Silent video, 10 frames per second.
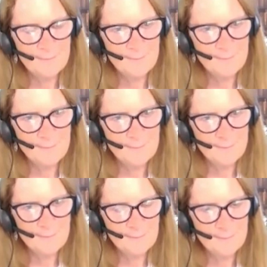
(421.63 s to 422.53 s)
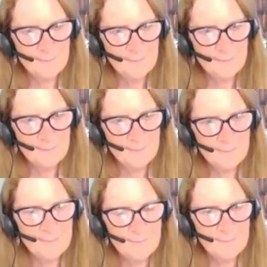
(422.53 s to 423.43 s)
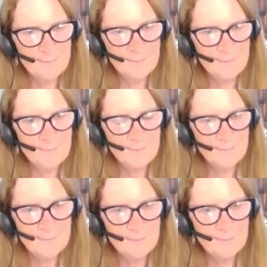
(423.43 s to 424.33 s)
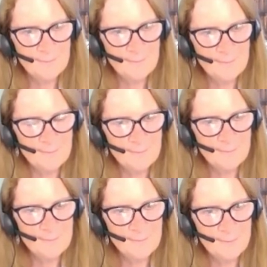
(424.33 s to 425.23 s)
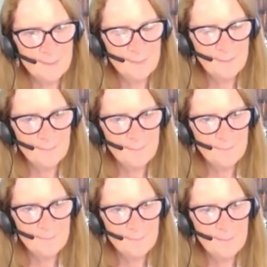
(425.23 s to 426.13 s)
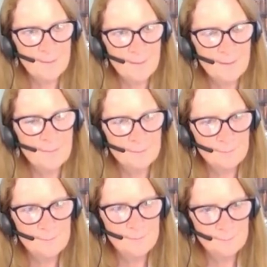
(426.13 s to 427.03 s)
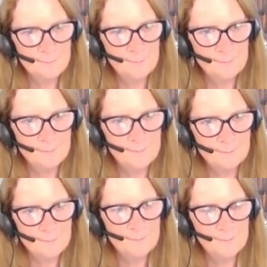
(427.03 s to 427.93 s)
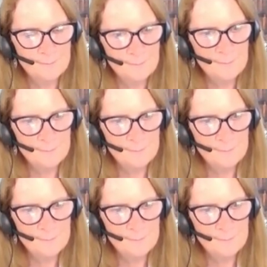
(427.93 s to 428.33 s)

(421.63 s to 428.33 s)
(not speaking)